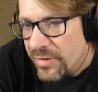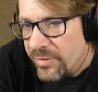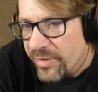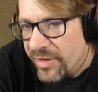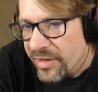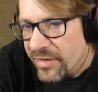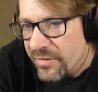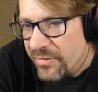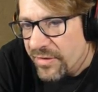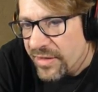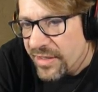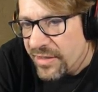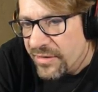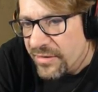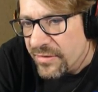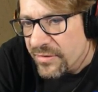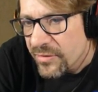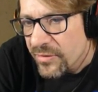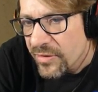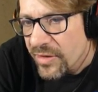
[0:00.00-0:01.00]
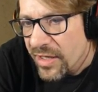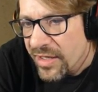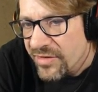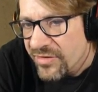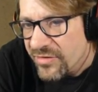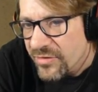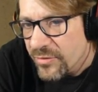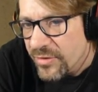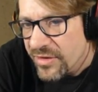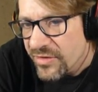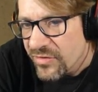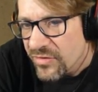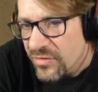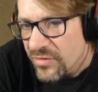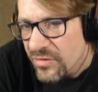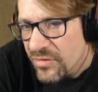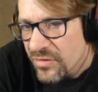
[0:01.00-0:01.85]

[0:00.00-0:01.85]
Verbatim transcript: by three or nine squares.